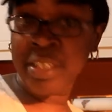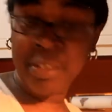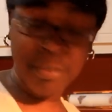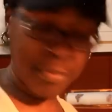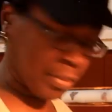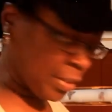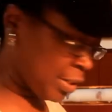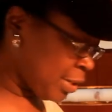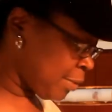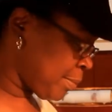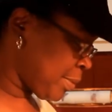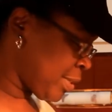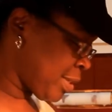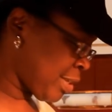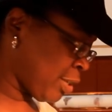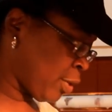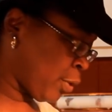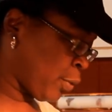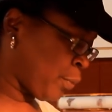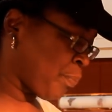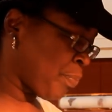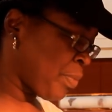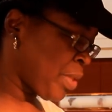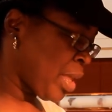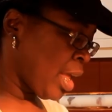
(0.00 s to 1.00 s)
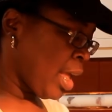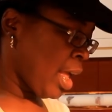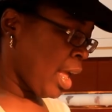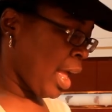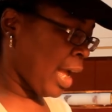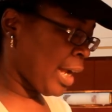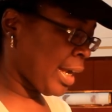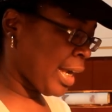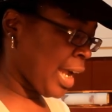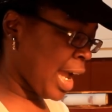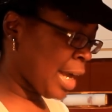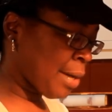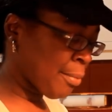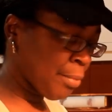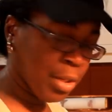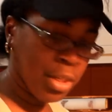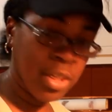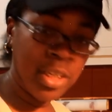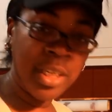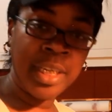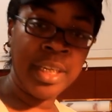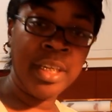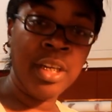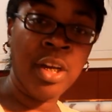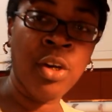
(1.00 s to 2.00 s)
You feel me? So, I got them
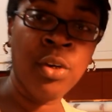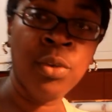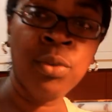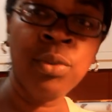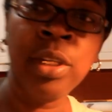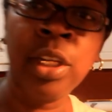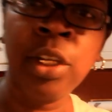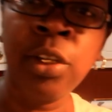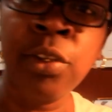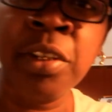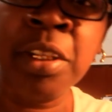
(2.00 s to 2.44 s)
cooking on low,